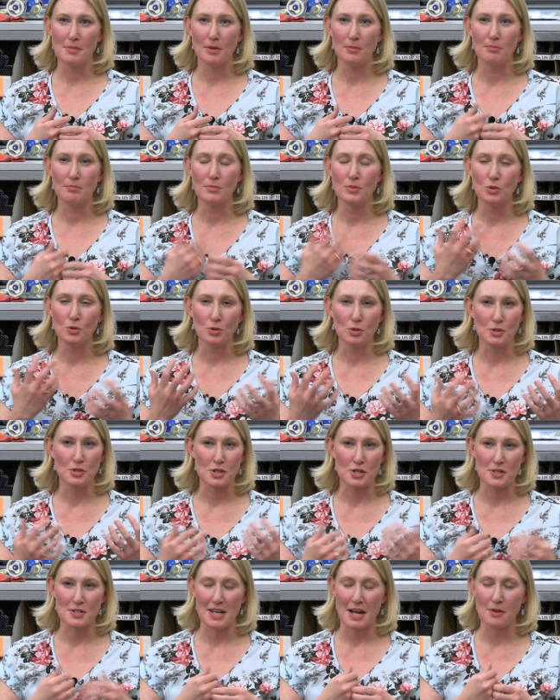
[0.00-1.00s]

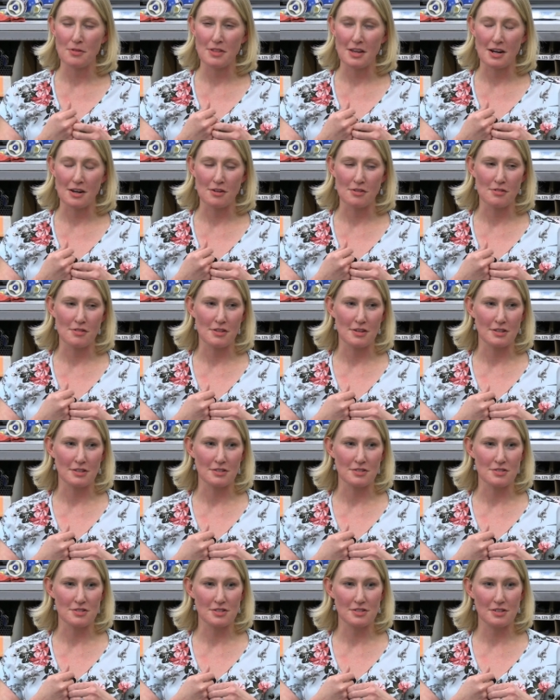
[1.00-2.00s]
molders out there.
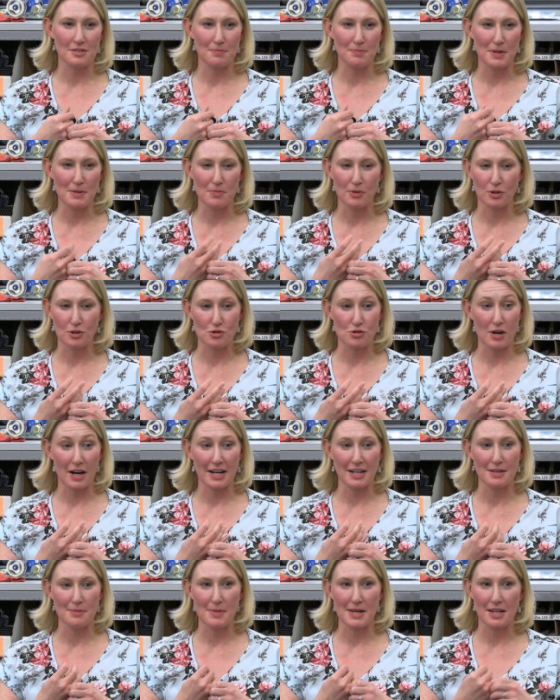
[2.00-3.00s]
People are
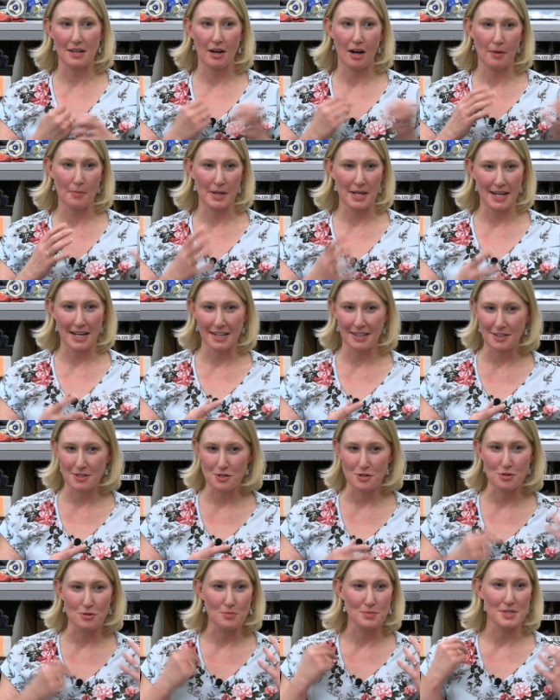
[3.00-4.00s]
trying to make carbon
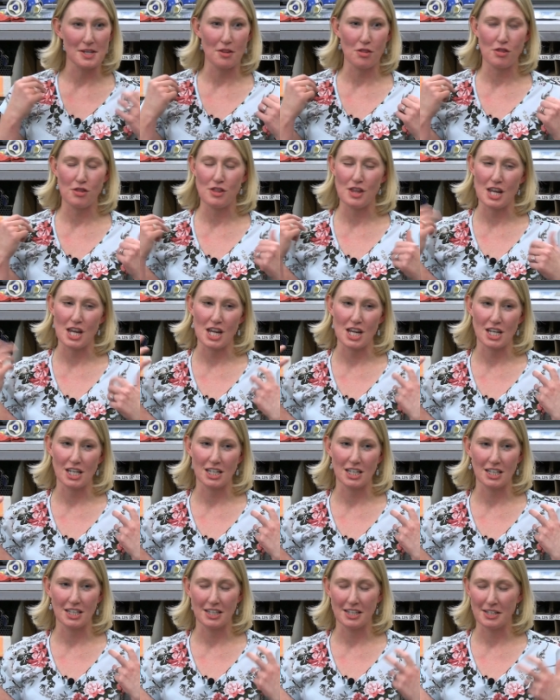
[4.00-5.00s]
nanotubes a thing.
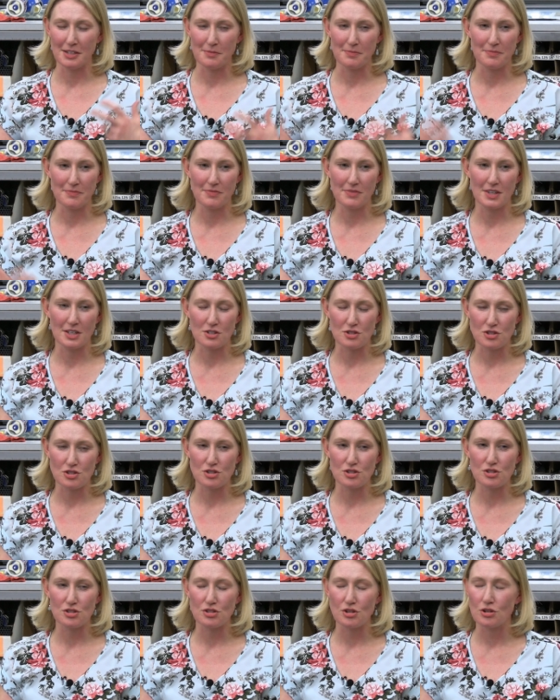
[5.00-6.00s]
There's
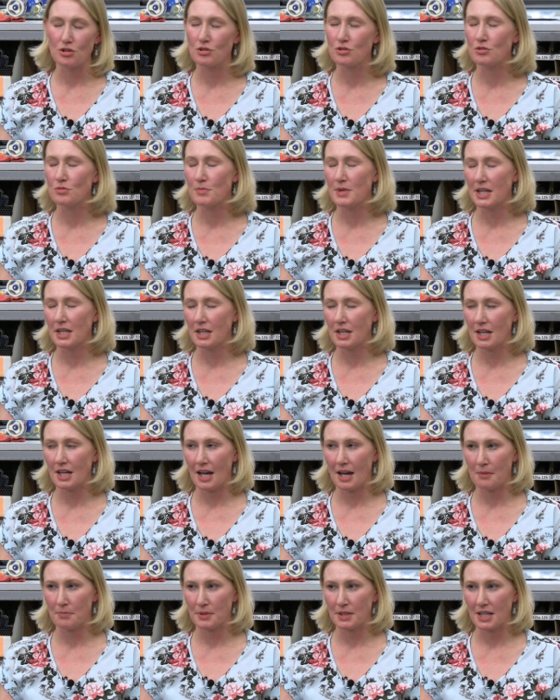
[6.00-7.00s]
so many
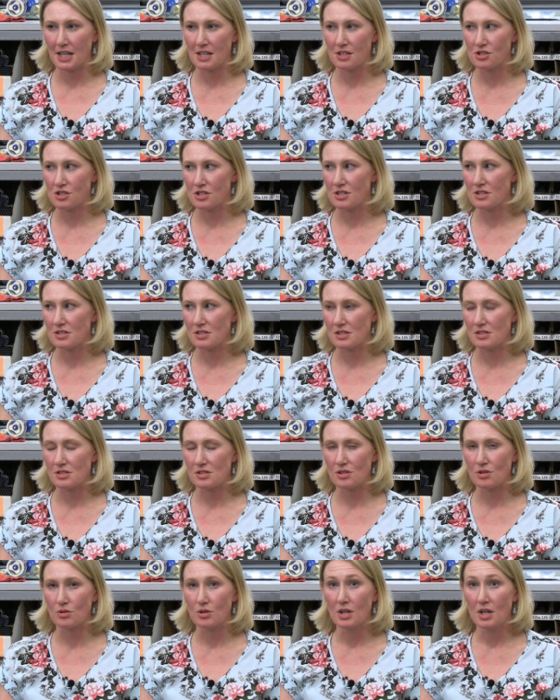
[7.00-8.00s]
applications, and
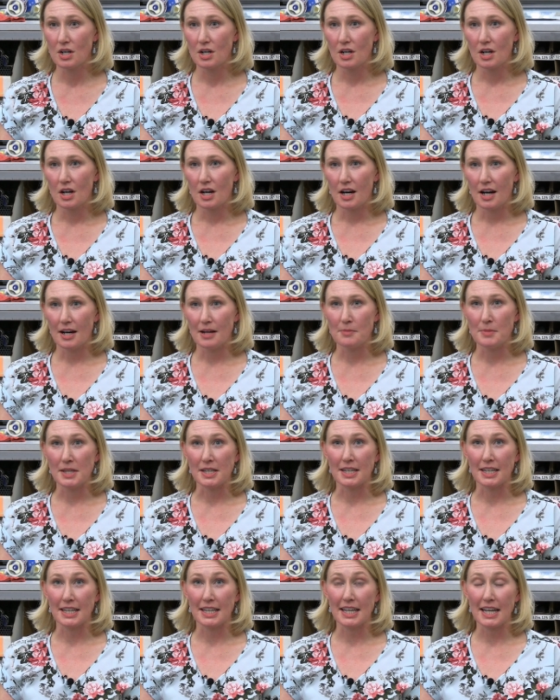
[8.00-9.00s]
so I mean,
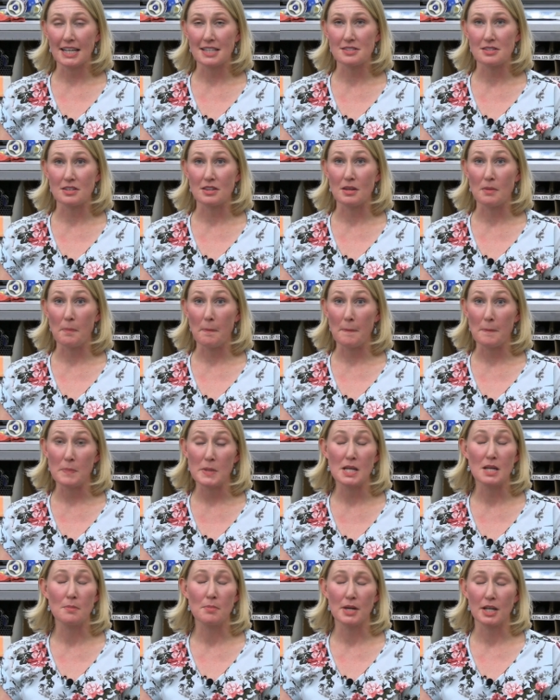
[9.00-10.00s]
I guess on the
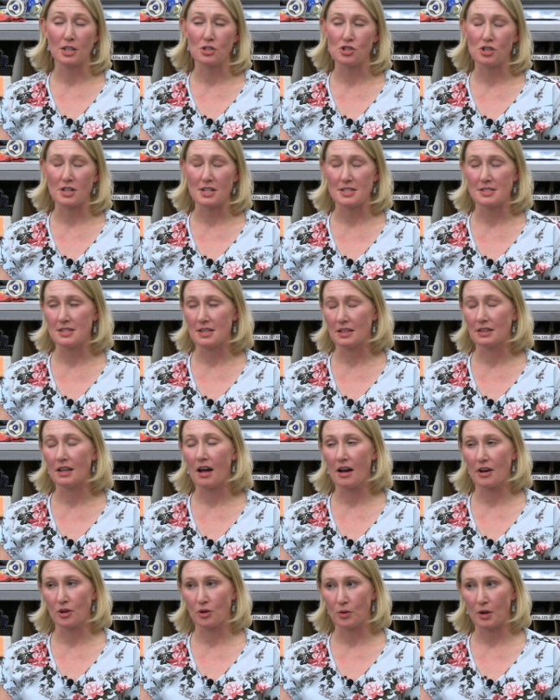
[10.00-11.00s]
big picture, I see a
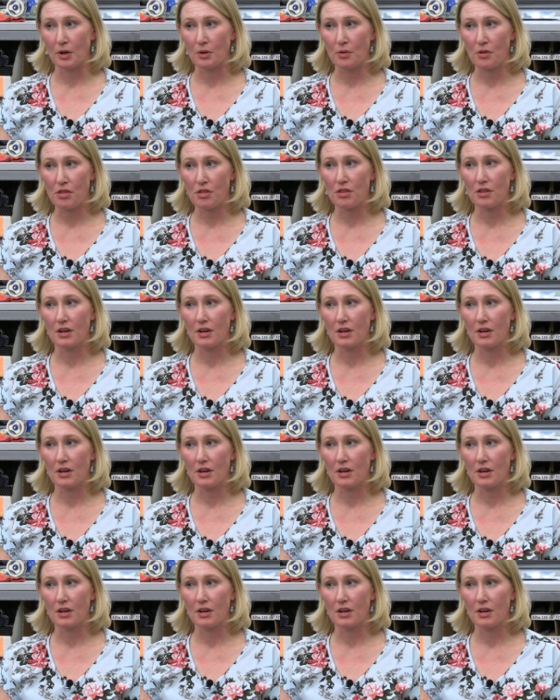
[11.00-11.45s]
lot of growth.